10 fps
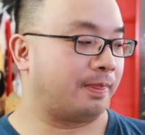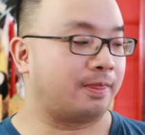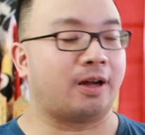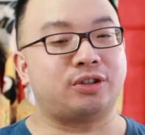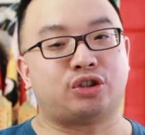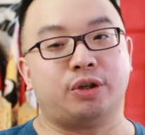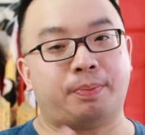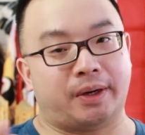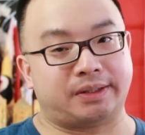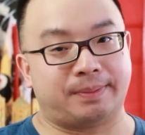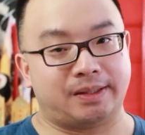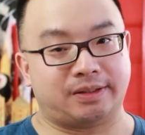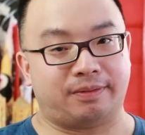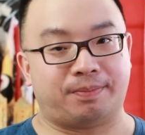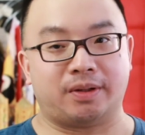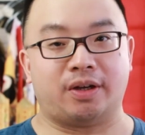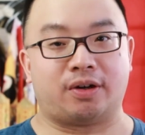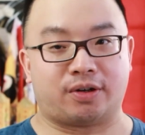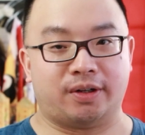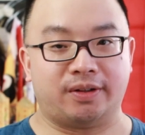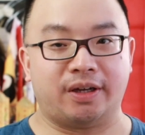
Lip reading: Not super expensive, but they're good.